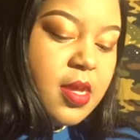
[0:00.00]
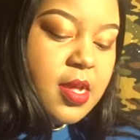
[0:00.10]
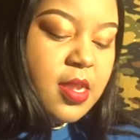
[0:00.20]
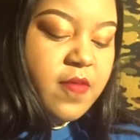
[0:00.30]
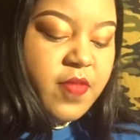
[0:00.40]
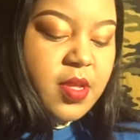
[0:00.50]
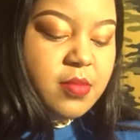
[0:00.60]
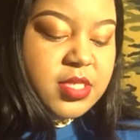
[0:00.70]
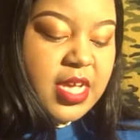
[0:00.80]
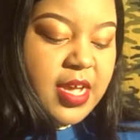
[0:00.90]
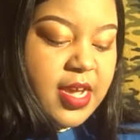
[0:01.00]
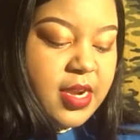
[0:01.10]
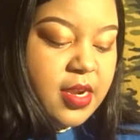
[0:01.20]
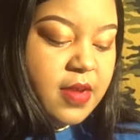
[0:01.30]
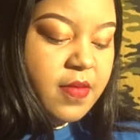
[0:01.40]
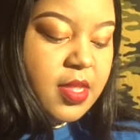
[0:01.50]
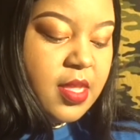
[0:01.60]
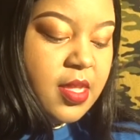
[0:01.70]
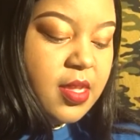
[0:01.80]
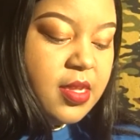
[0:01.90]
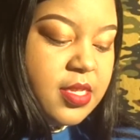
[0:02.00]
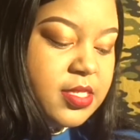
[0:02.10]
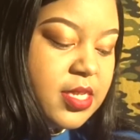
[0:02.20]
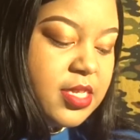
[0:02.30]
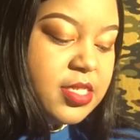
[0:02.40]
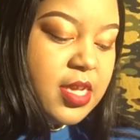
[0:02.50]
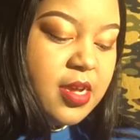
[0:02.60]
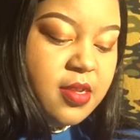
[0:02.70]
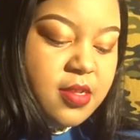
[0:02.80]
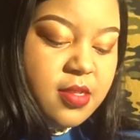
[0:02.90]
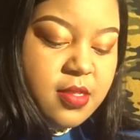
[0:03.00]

I left them tied and everything because I just kind of